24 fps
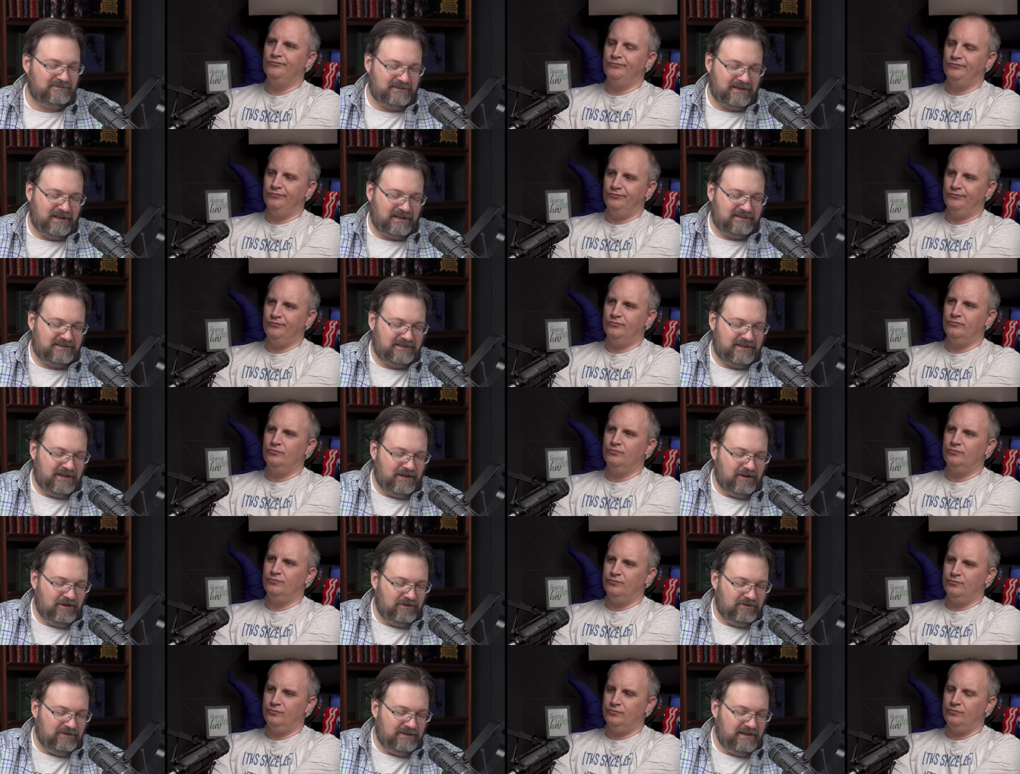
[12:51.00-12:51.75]
Speaker 1: that's
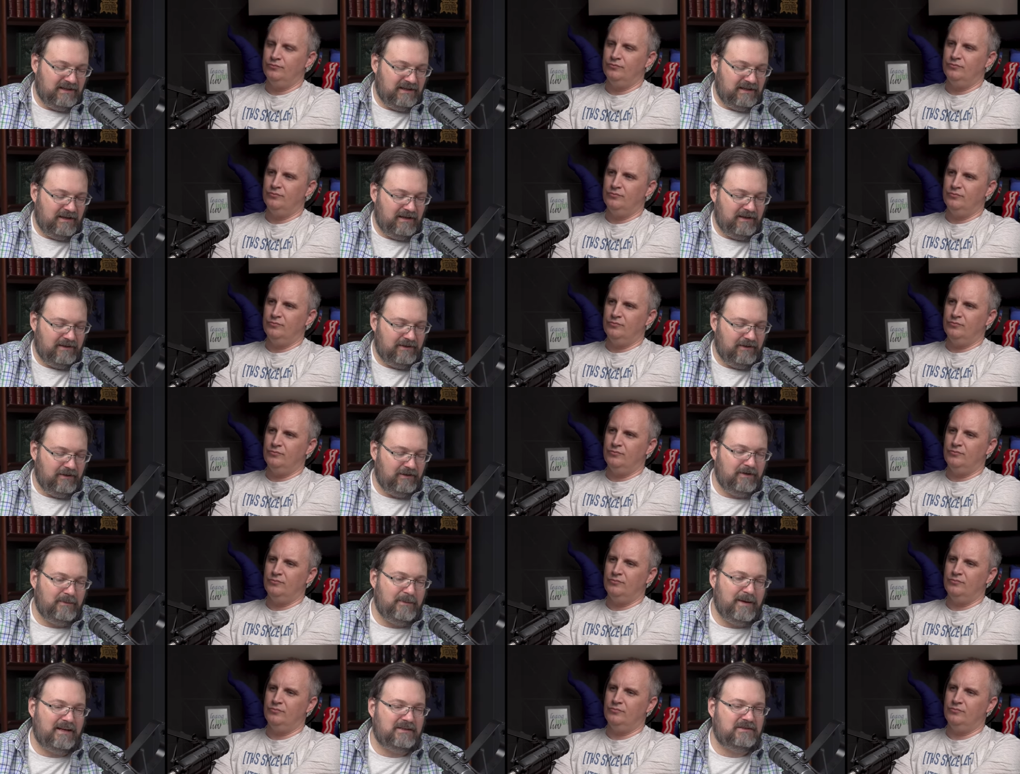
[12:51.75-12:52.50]
the only uh, the
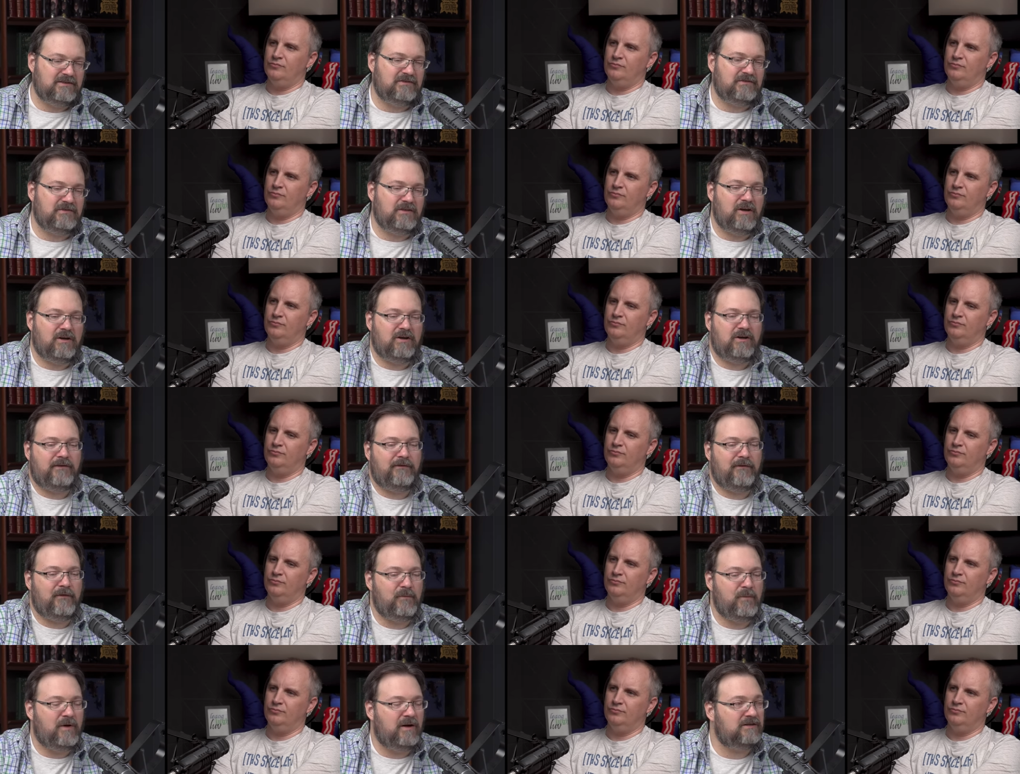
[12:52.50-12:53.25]
only match of soccer I
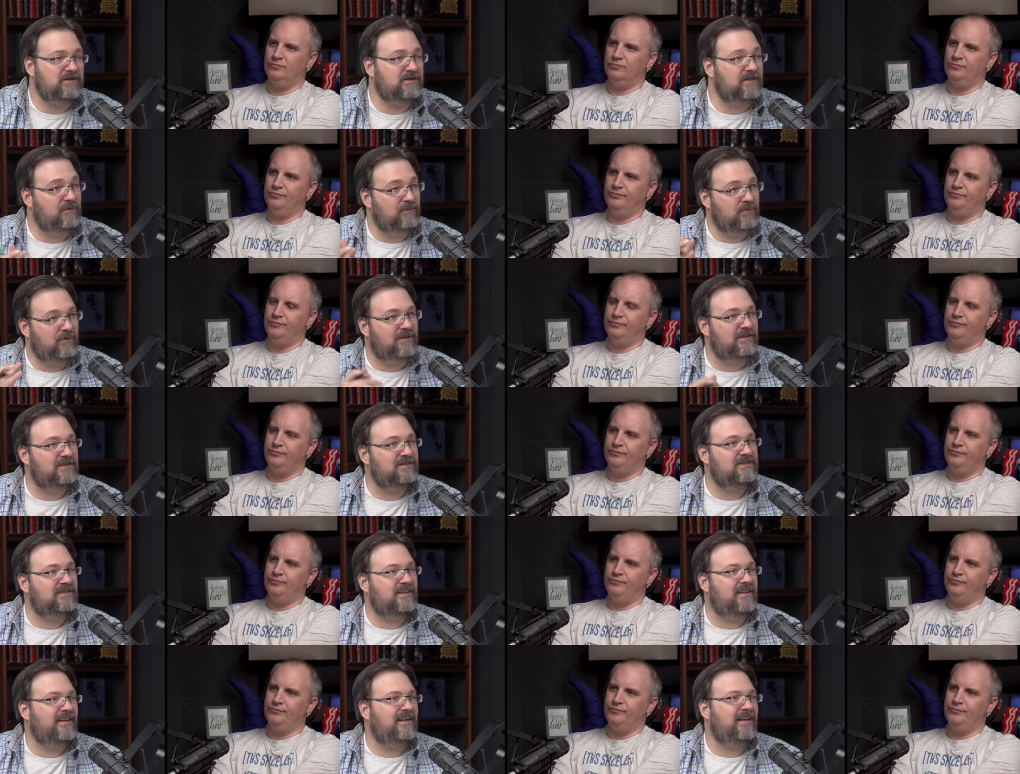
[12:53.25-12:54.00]
ever watched it
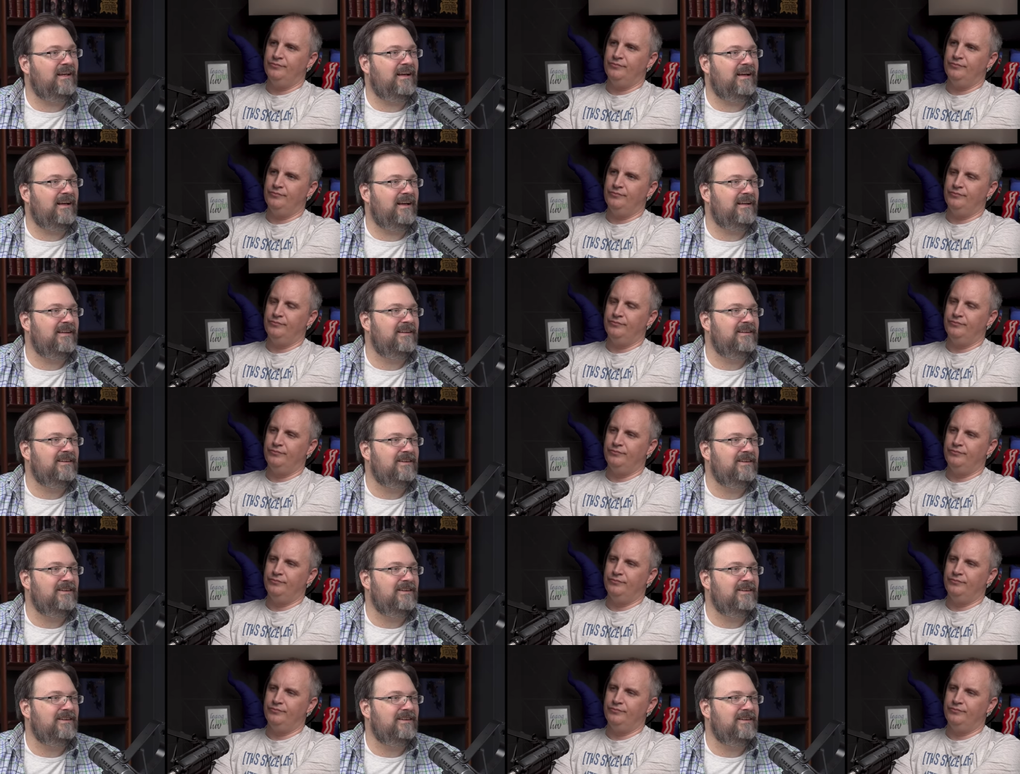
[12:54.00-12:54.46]
was the uh